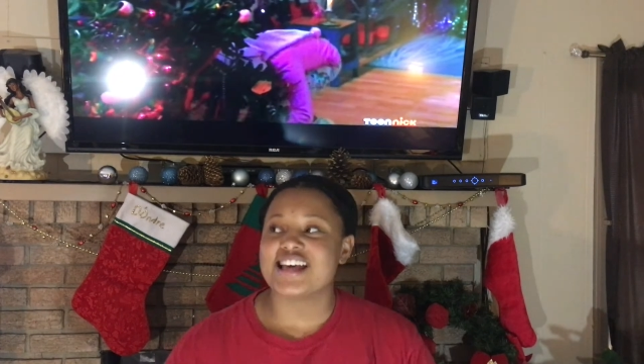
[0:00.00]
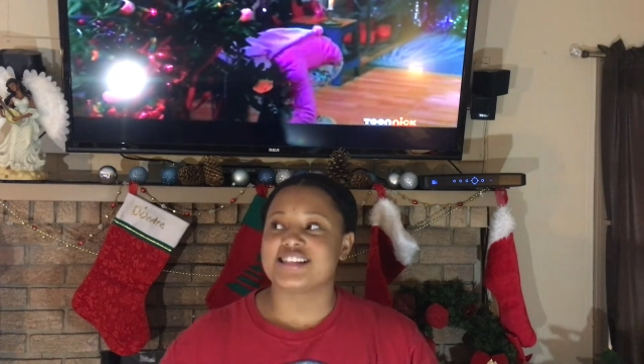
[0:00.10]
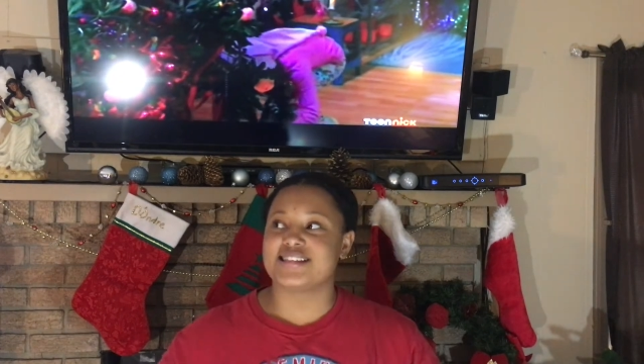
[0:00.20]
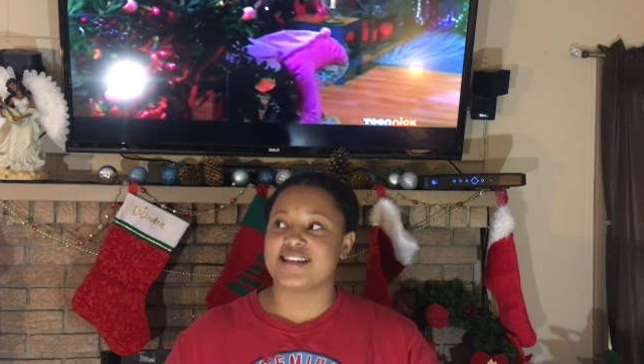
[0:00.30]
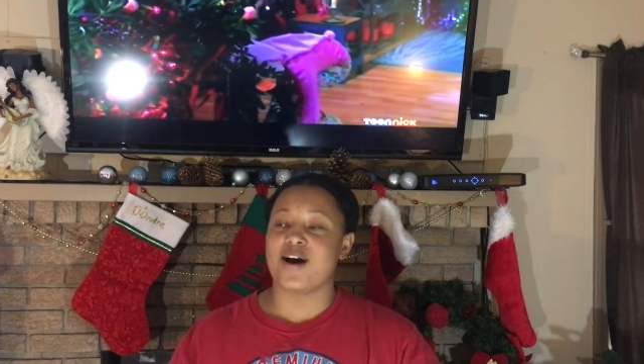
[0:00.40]

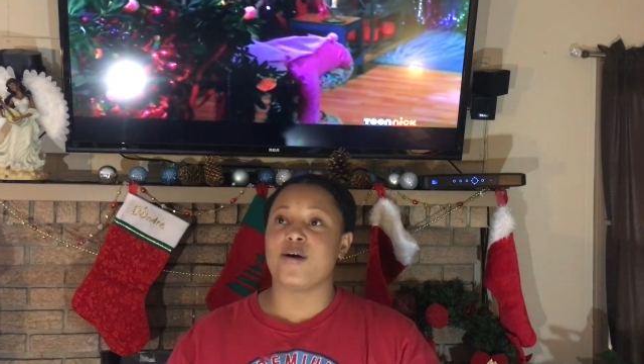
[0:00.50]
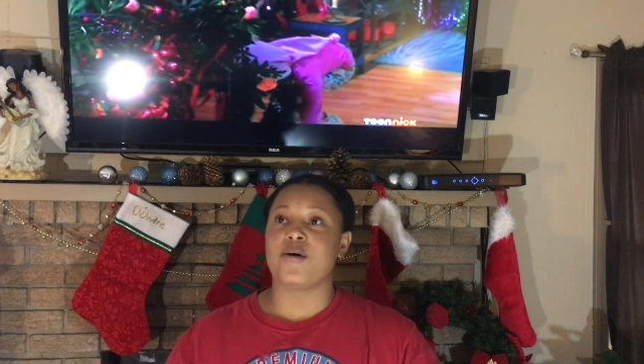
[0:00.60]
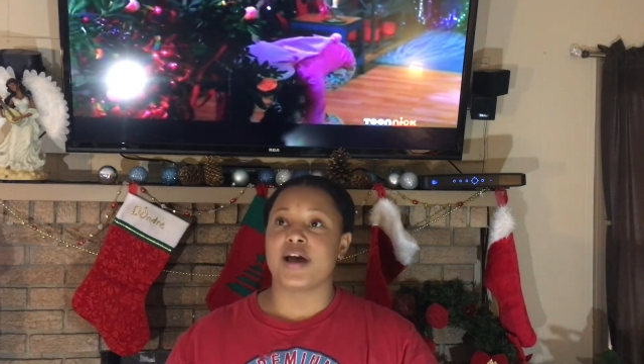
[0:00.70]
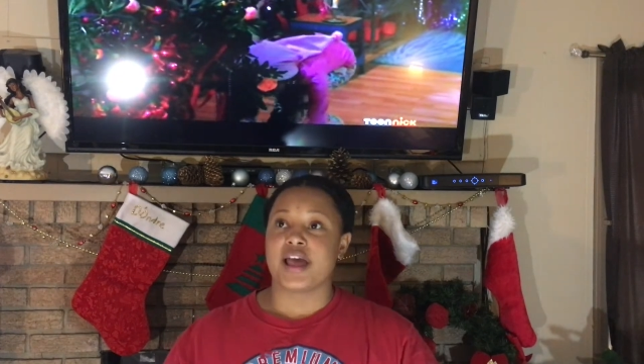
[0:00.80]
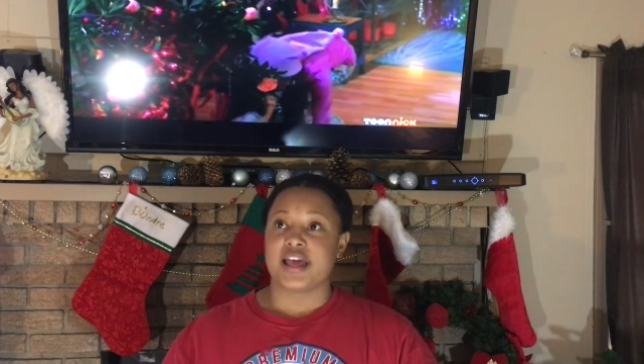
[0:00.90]

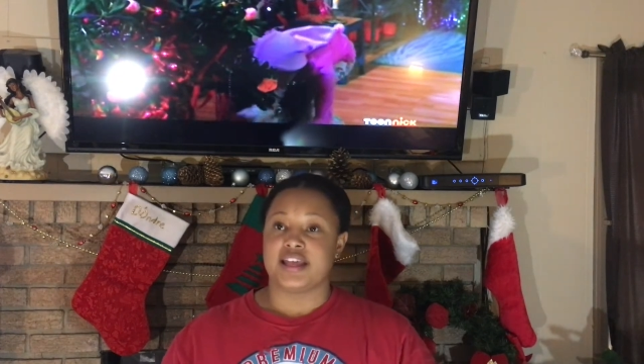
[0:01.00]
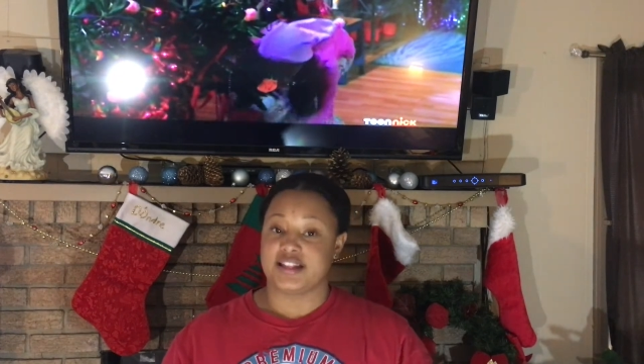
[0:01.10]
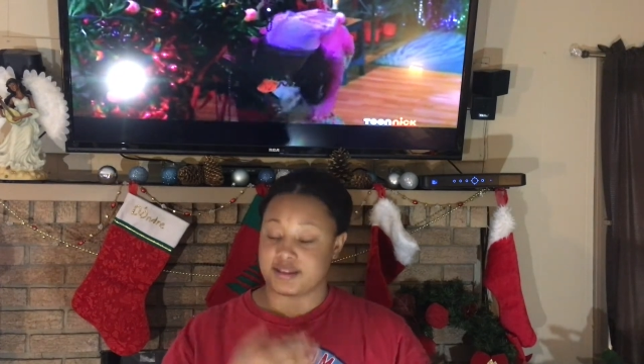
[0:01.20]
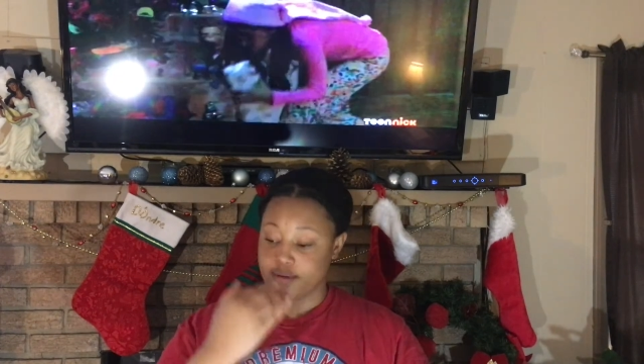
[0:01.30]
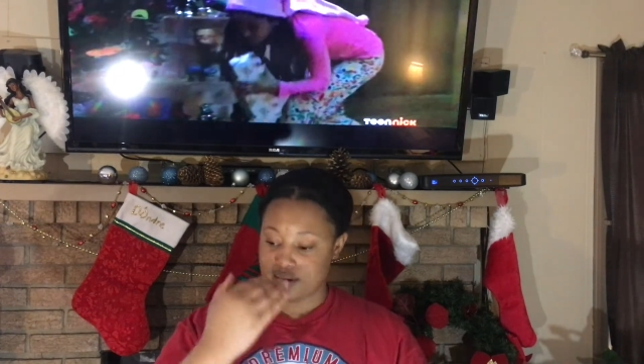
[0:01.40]
So,
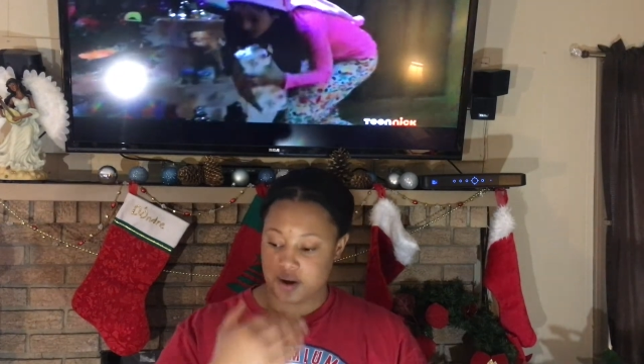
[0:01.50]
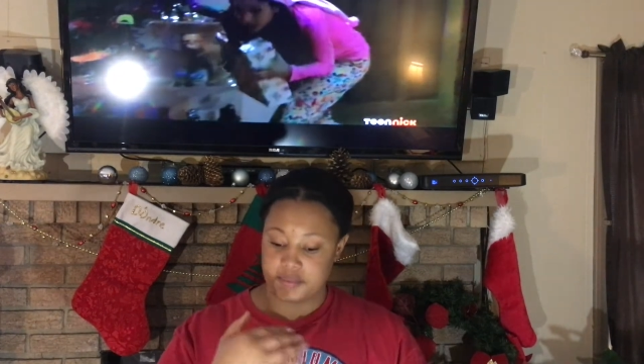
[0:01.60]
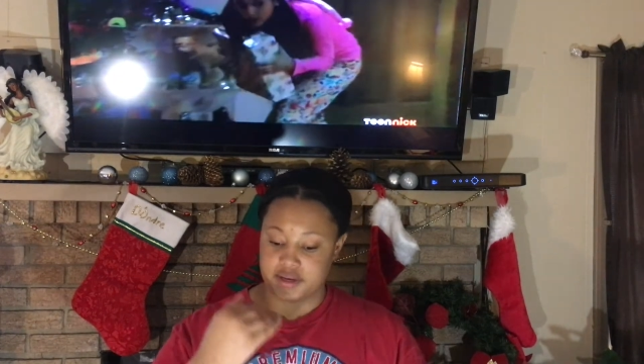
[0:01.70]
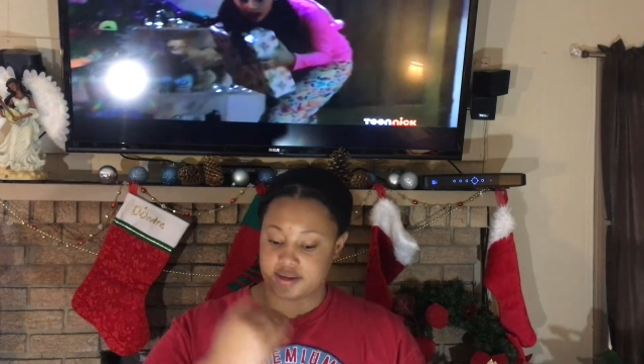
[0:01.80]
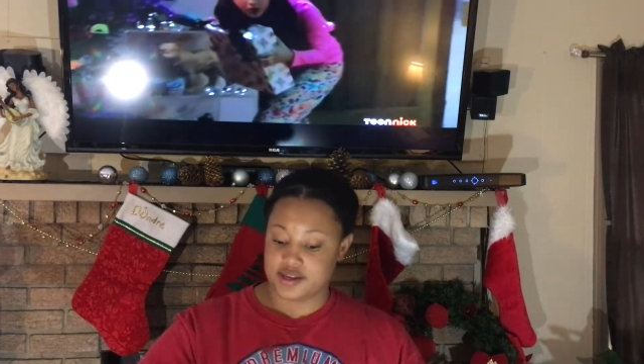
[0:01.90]
you know,
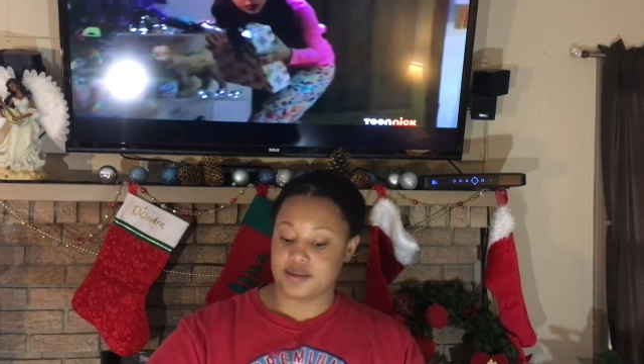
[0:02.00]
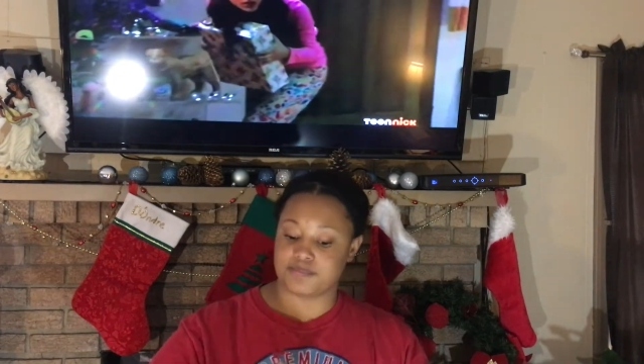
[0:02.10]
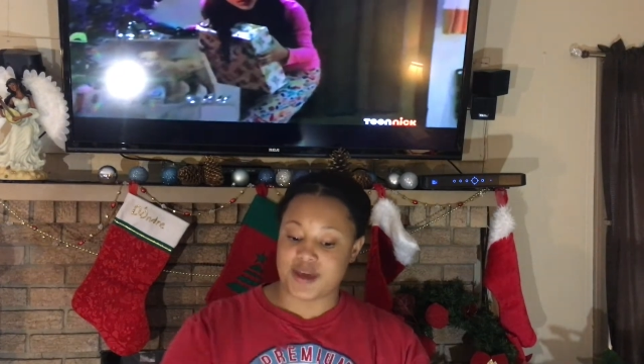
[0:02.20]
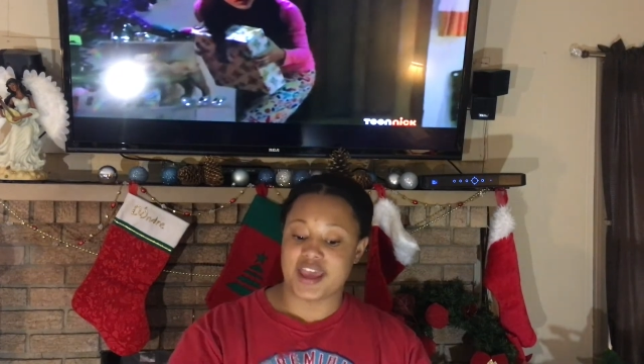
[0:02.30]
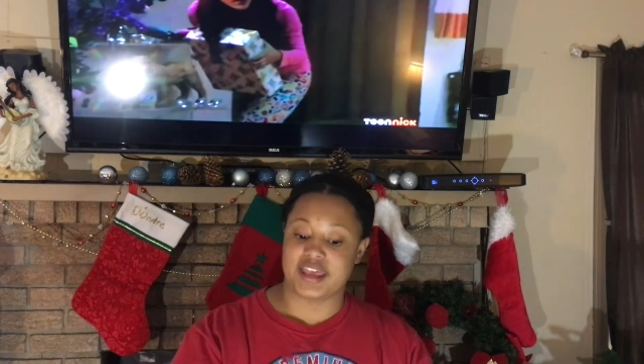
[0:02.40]
when you
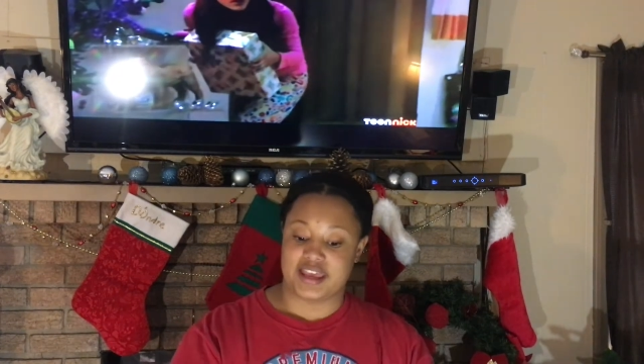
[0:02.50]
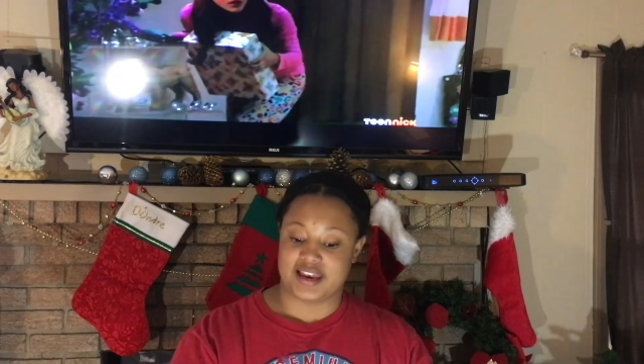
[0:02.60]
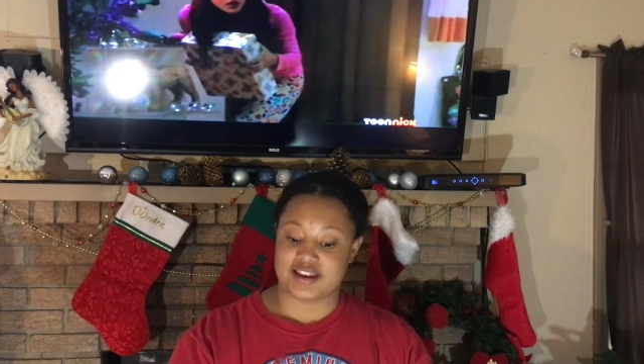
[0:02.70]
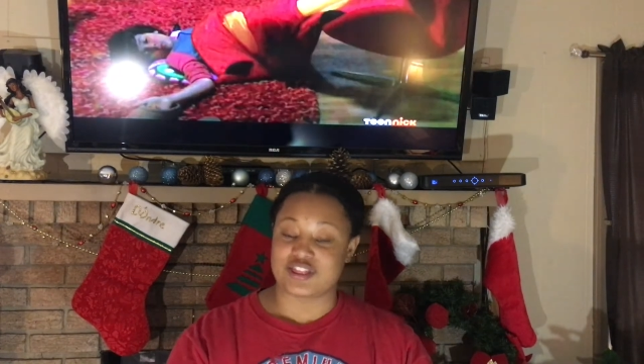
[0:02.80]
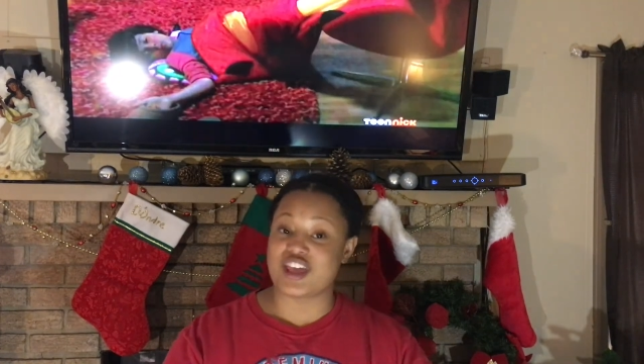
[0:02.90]
cook bacon,